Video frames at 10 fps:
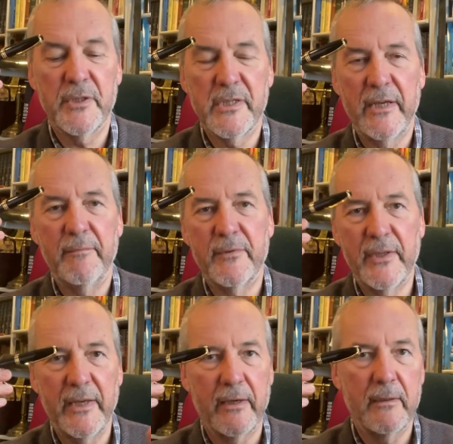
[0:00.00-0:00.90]
the same
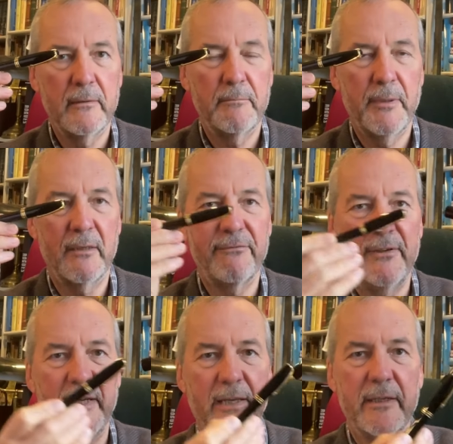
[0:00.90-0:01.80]
thing but
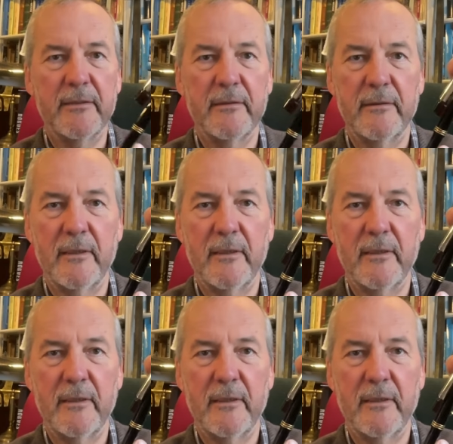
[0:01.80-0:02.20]
filling it